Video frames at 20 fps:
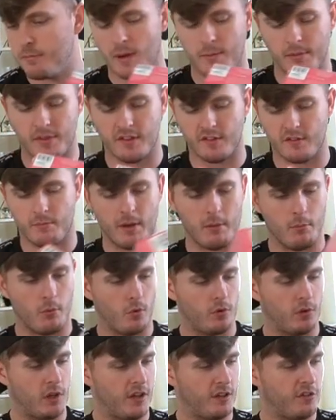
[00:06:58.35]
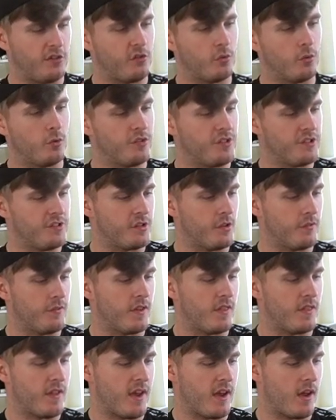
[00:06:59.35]
Maybe there's a bit more like saucy stuff
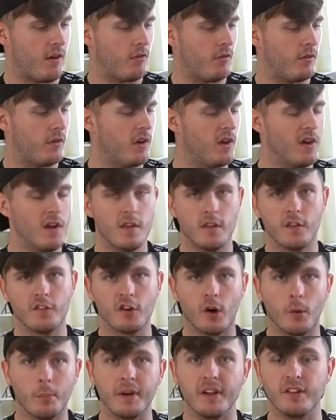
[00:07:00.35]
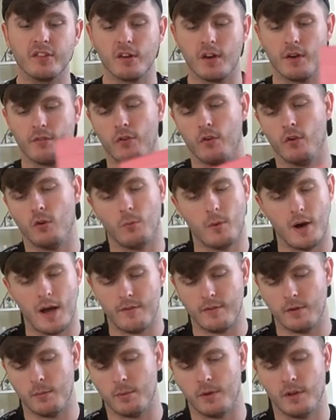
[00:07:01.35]
in there and the toppings are different or
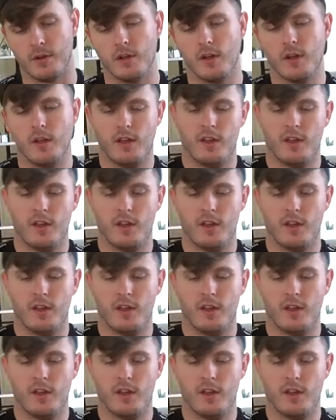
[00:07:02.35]
whatever, but